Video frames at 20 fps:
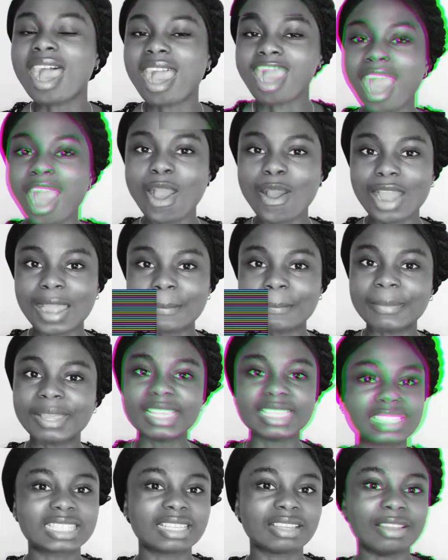how I
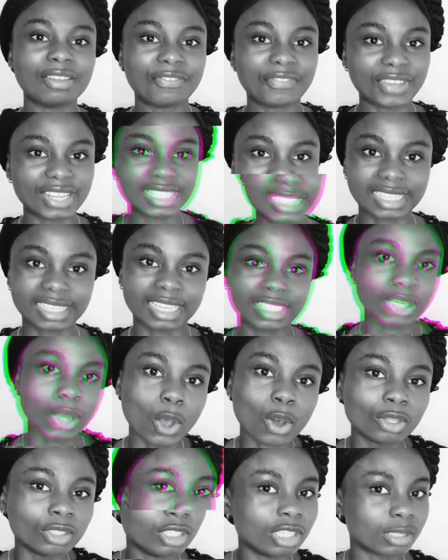missed a first class
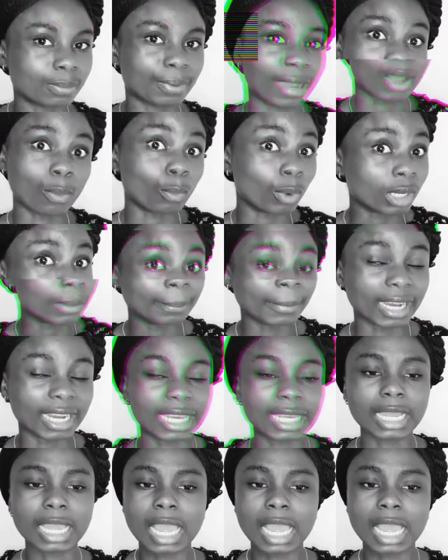honors by 1 mark.